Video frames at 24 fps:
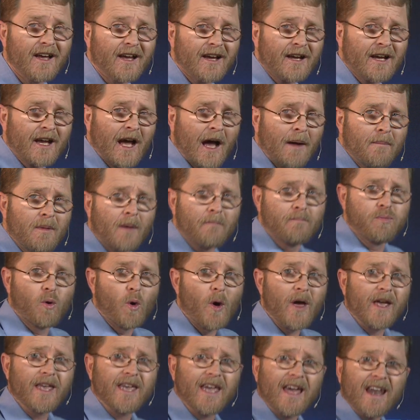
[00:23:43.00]
come on,
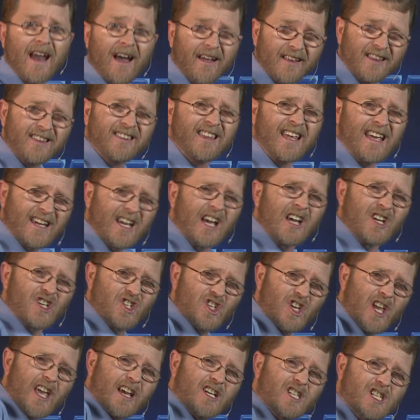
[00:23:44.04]
boykie. And I think
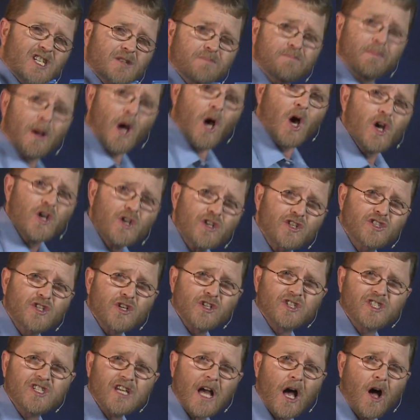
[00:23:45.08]
she exposed
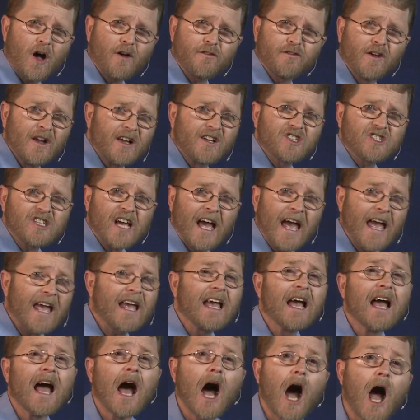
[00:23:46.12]
herself saying,
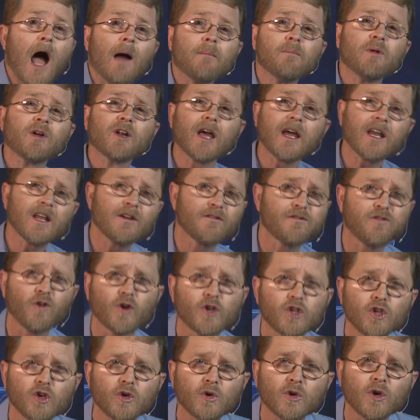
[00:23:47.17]
I'm ready for
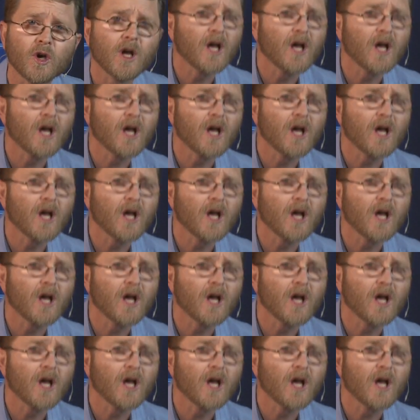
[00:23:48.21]
you.